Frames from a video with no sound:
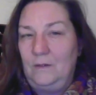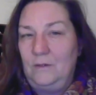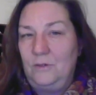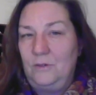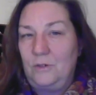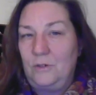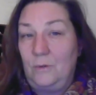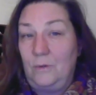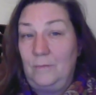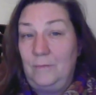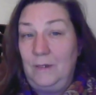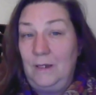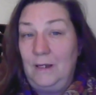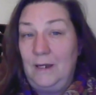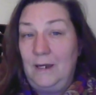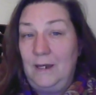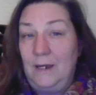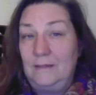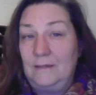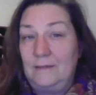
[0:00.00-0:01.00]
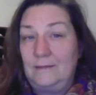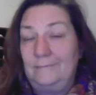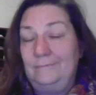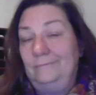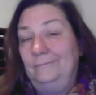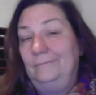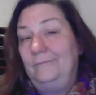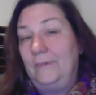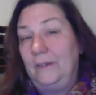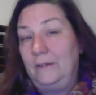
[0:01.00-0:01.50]
sure would be nice to
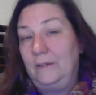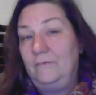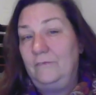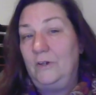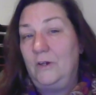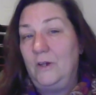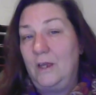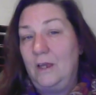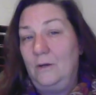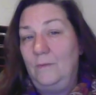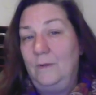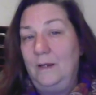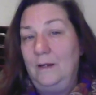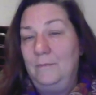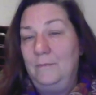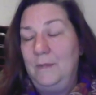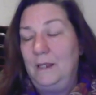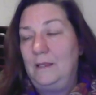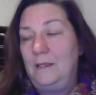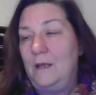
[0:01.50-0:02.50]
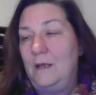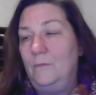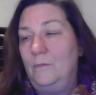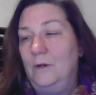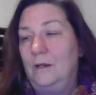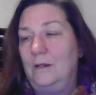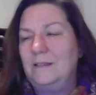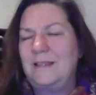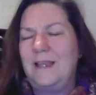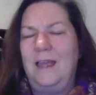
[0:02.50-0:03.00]
figure out a way to make that
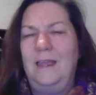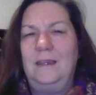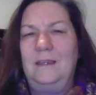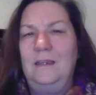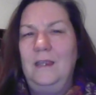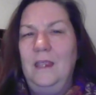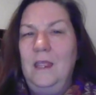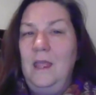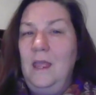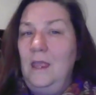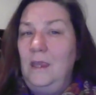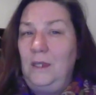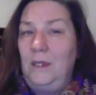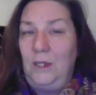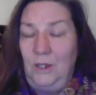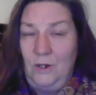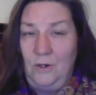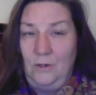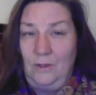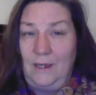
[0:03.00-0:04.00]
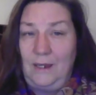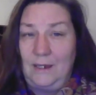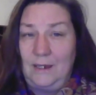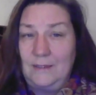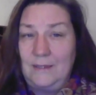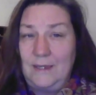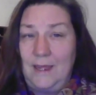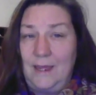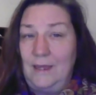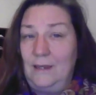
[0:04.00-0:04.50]
work. You know, like I
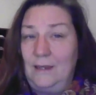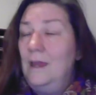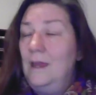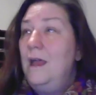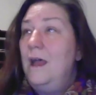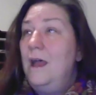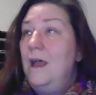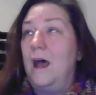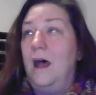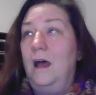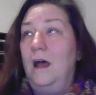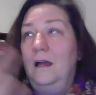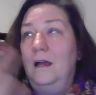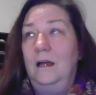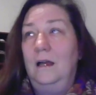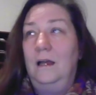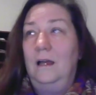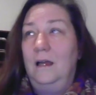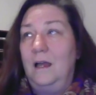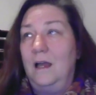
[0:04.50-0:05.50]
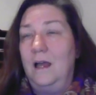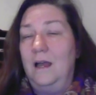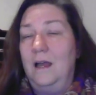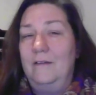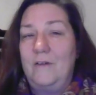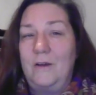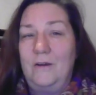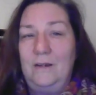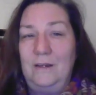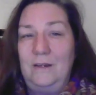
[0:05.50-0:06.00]
said, I've
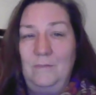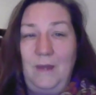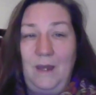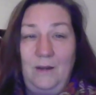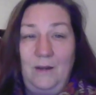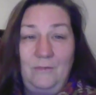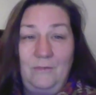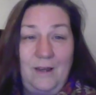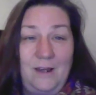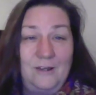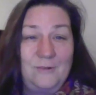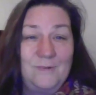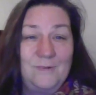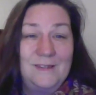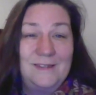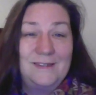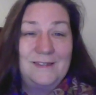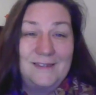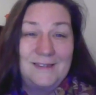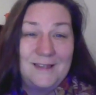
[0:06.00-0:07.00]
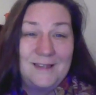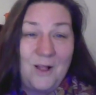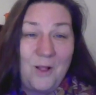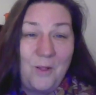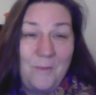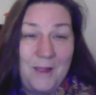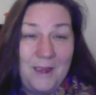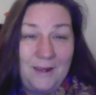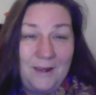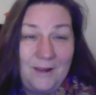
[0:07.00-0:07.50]
already made arrangements to
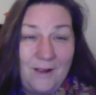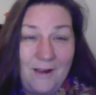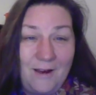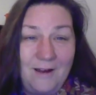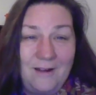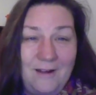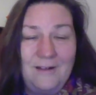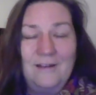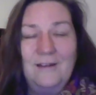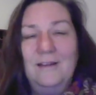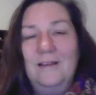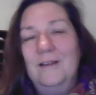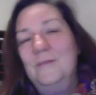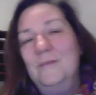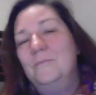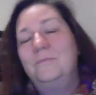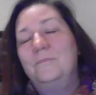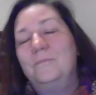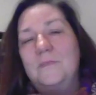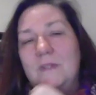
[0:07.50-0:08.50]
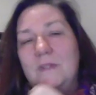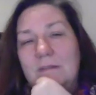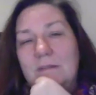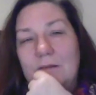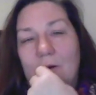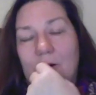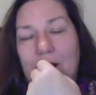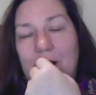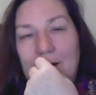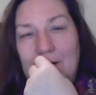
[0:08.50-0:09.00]
sell my car.
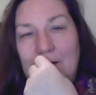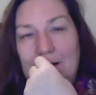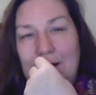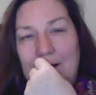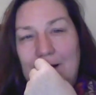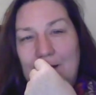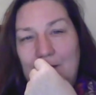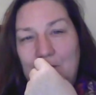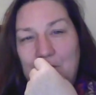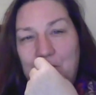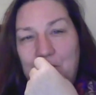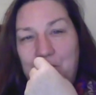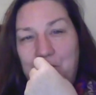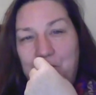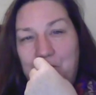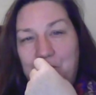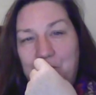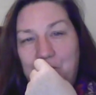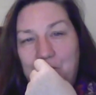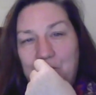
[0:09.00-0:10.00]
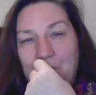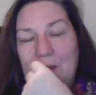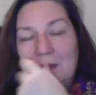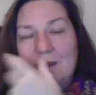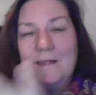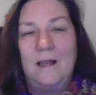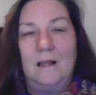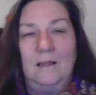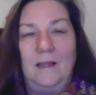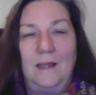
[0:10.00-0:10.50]
So, and
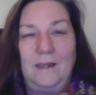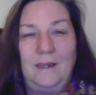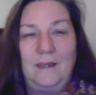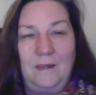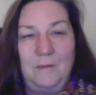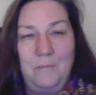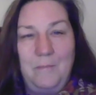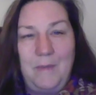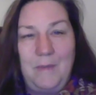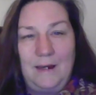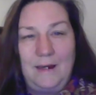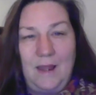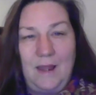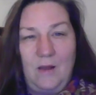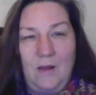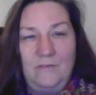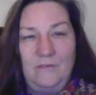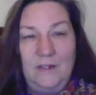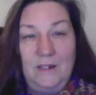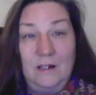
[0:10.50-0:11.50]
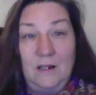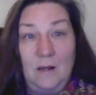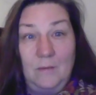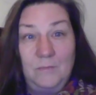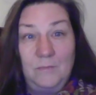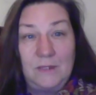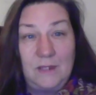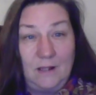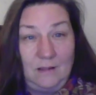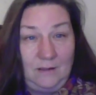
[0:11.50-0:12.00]
it's not like I can back out of it.
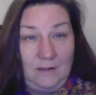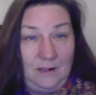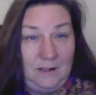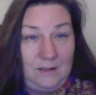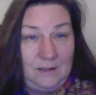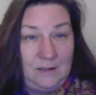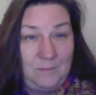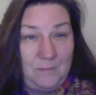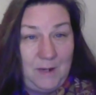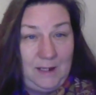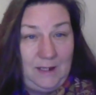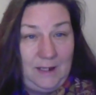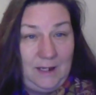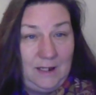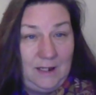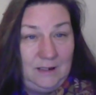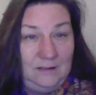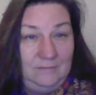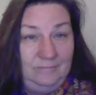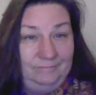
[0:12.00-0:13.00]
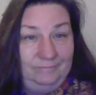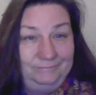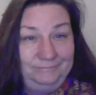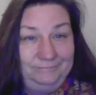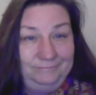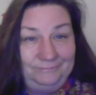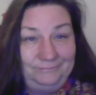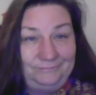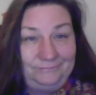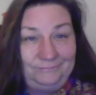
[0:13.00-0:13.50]
I'm selling it to my kid.
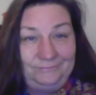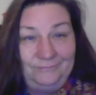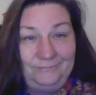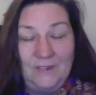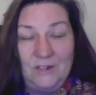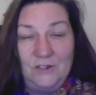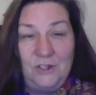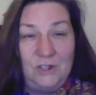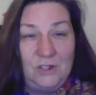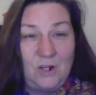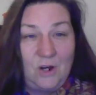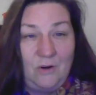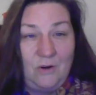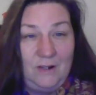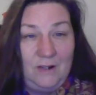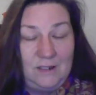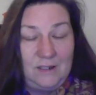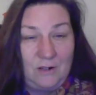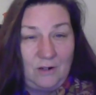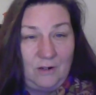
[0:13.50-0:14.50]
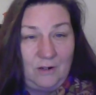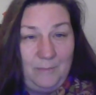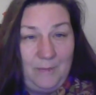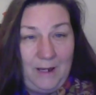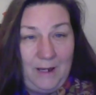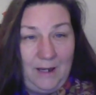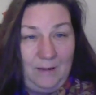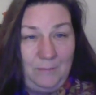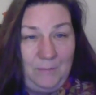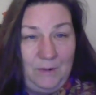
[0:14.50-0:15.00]
She's already started
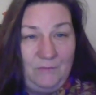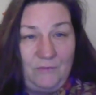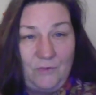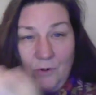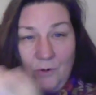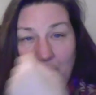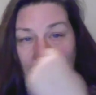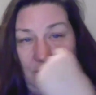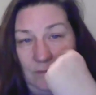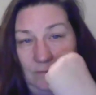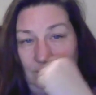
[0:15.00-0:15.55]
paying me for